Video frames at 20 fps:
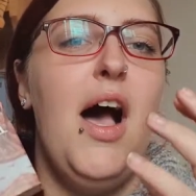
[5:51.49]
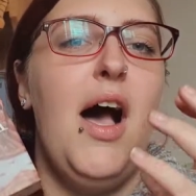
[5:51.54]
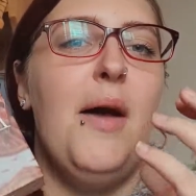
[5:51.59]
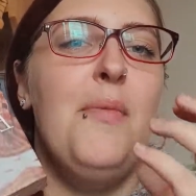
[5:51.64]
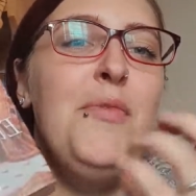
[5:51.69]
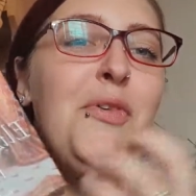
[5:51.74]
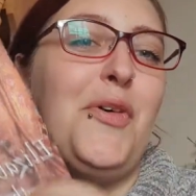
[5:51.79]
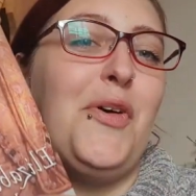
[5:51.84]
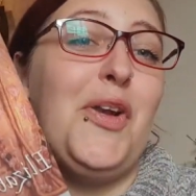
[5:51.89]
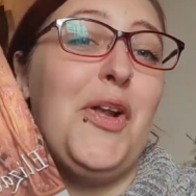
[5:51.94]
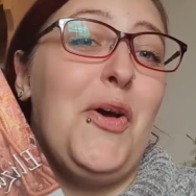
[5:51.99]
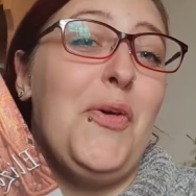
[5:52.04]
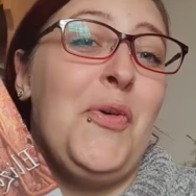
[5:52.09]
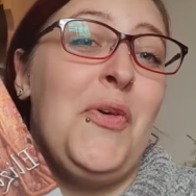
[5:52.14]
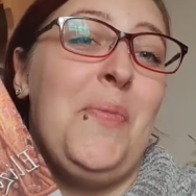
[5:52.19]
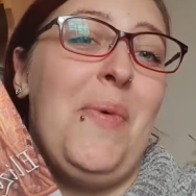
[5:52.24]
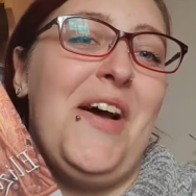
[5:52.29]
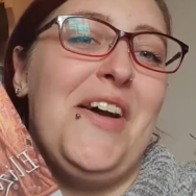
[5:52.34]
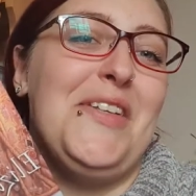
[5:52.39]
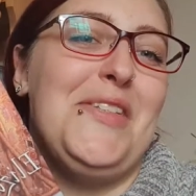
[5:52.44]
I'm not going to go on
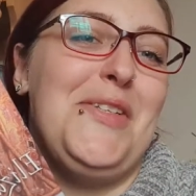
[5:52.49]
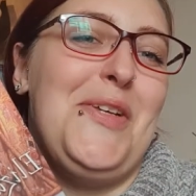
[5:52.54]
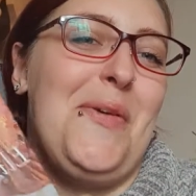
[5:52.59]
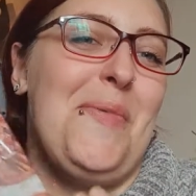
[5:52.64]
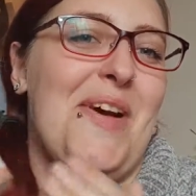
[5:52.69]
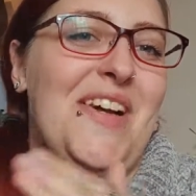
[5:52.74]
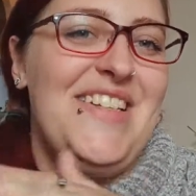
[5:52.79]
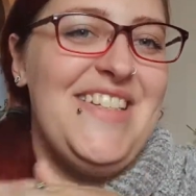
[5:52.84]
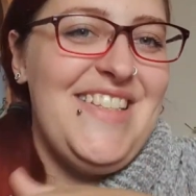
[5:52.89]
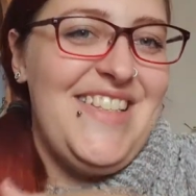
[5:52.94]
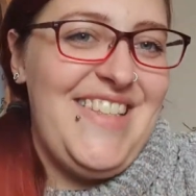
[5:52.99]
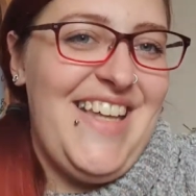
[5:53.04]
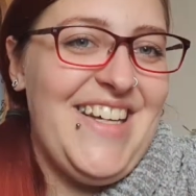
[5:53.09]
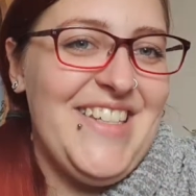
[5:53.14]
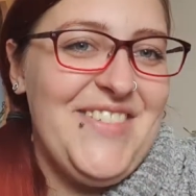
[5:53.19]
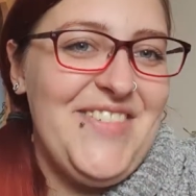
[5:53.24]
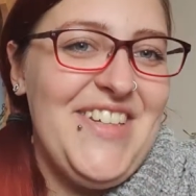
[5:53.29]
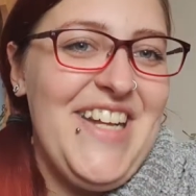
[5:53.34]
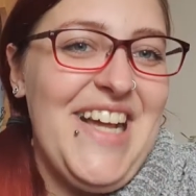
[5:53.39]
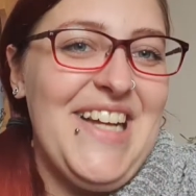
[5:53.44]
about her too much, that's
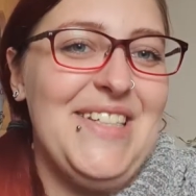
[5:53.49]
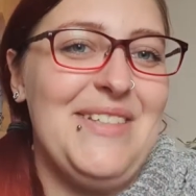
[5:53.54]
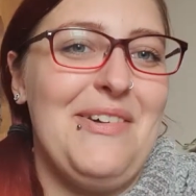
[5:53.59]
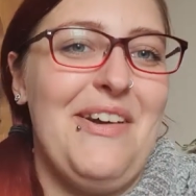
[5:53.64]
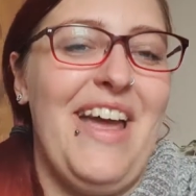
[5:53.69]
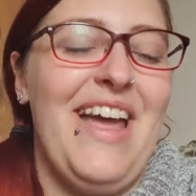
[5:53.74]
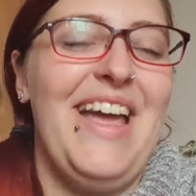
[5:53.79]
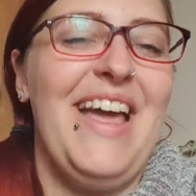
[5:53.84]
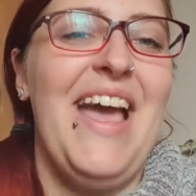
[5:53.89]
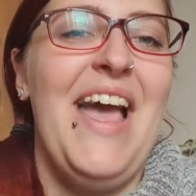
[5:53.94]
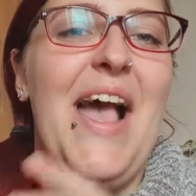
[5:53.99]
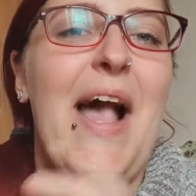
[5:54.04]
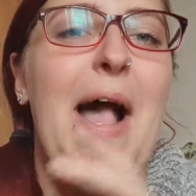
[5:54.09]
for next week,